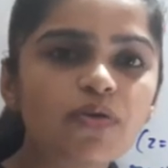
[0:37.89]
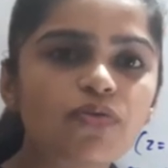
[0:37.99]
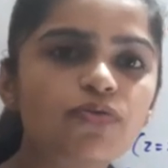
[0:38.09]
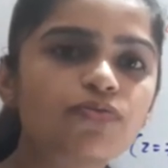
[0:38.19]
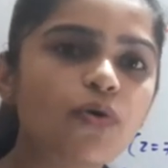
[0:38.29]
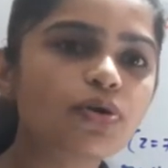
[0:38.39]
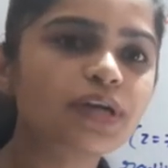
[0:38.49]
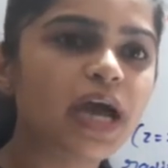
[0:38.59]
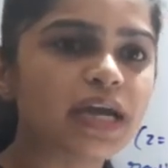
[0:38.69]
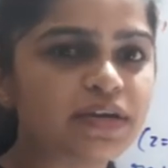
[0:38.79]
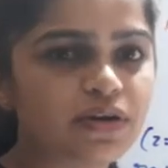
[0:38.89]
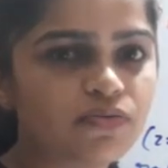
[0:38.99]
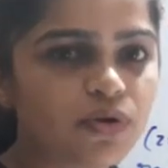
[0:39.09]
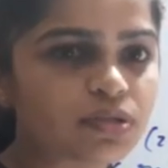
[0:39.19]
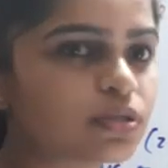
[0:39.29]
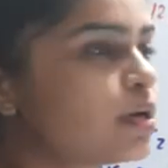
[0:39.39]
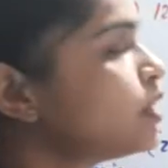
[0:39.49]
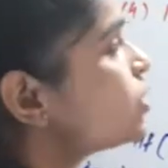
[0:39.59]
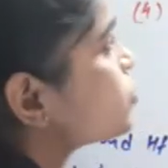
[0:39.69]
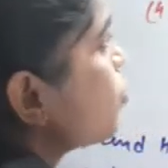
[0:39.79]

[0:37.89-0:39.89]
of octahedral voids. So